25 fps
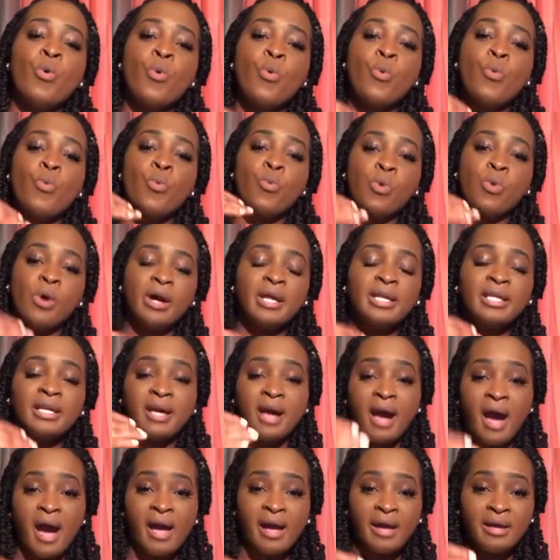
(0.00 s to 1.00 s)
what
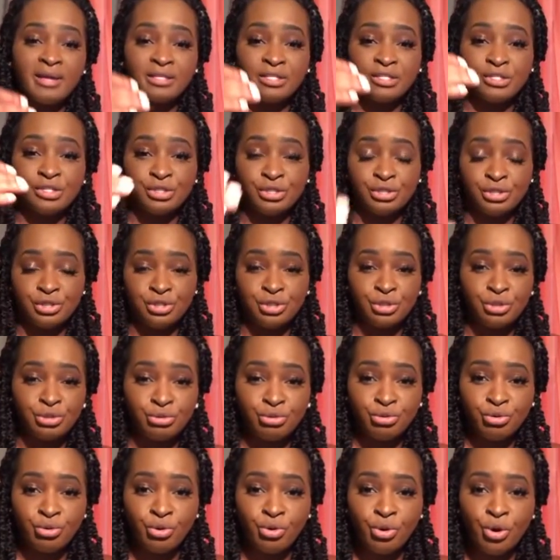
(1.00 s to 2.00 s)
guys
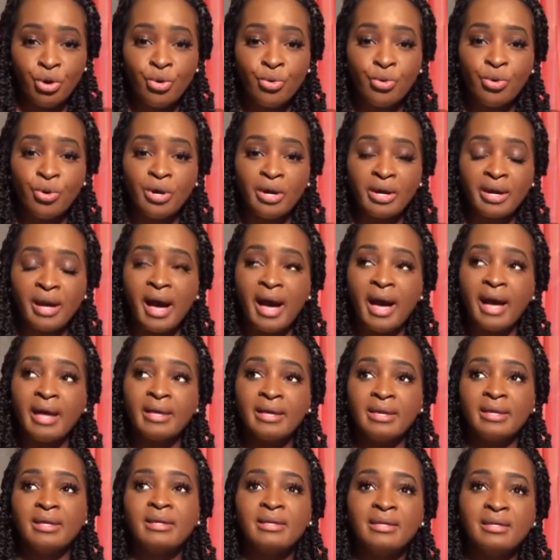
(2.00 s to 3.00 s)
do, who a guy
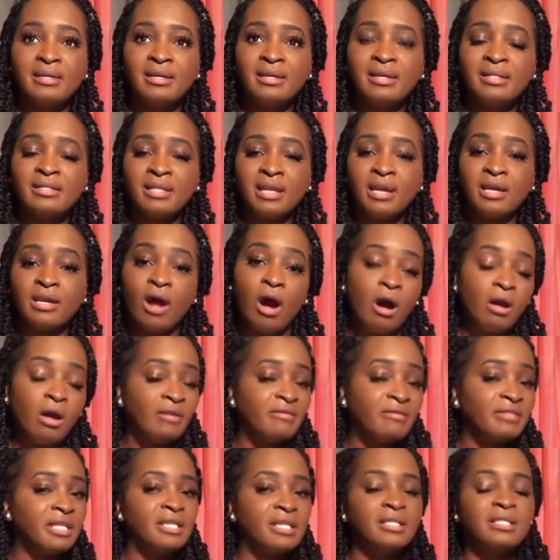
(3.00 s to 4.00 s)
is, and all
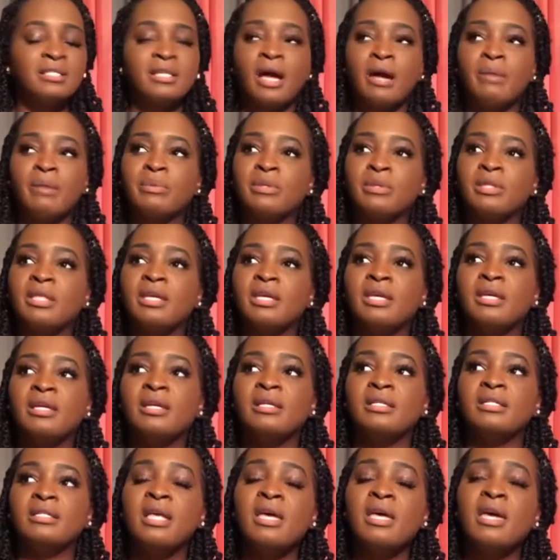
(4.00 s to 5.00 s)
of these type of
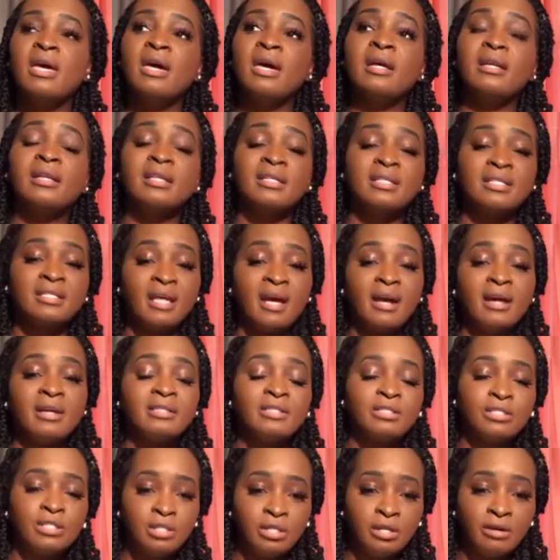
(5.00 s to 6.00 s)
things, and the
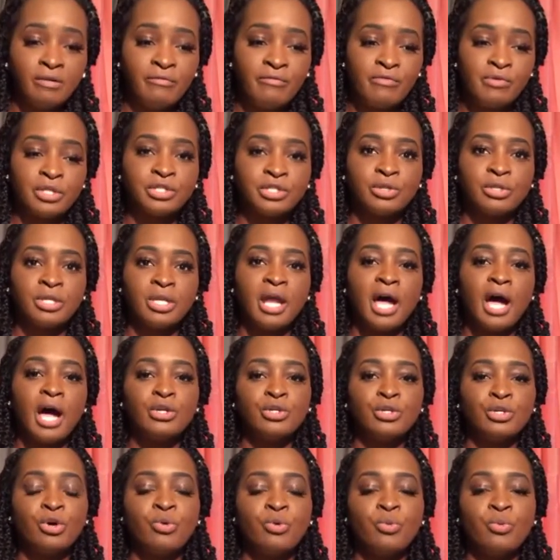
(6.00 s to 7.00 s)
signs to look for, so that I
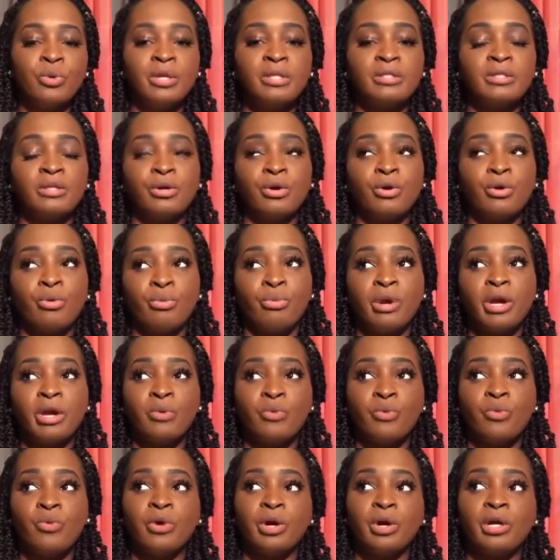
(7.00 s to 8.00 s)
know when the
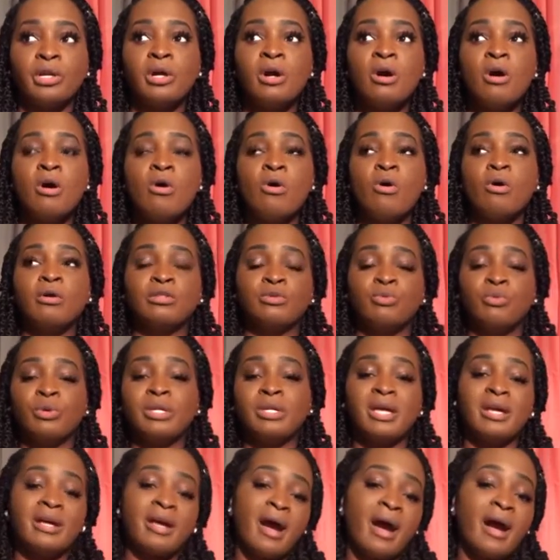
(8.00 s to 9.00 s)
correct one or the one
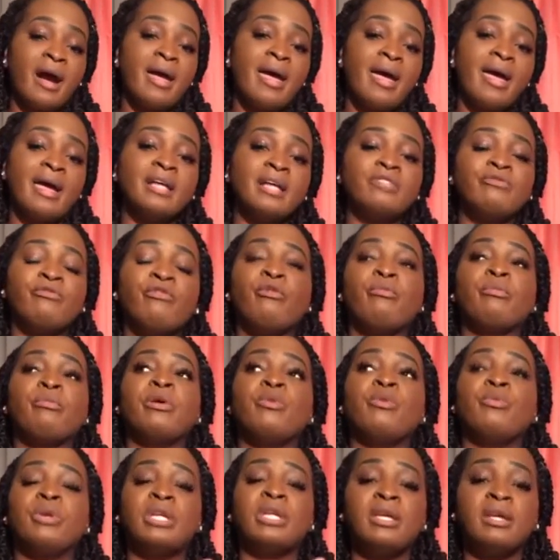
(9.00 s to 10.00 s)
that God has for me,
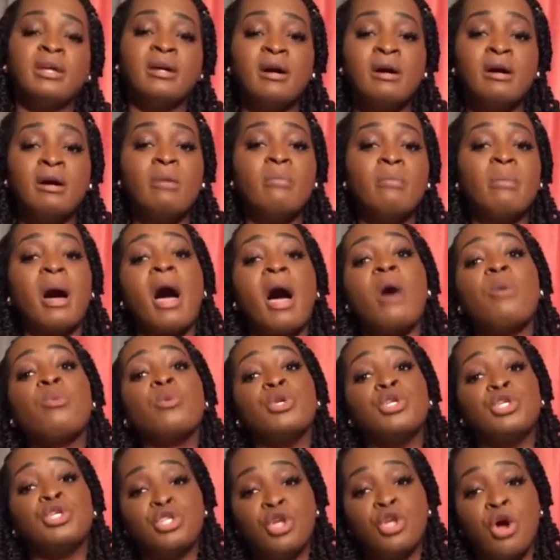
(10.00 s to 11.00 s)
when he come, I
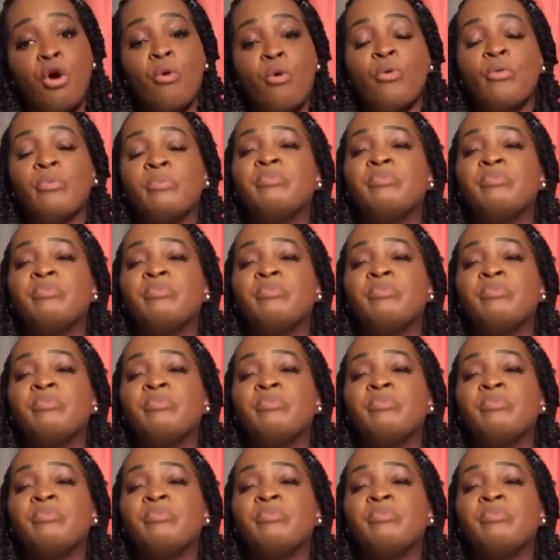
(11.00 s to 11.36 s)
would know.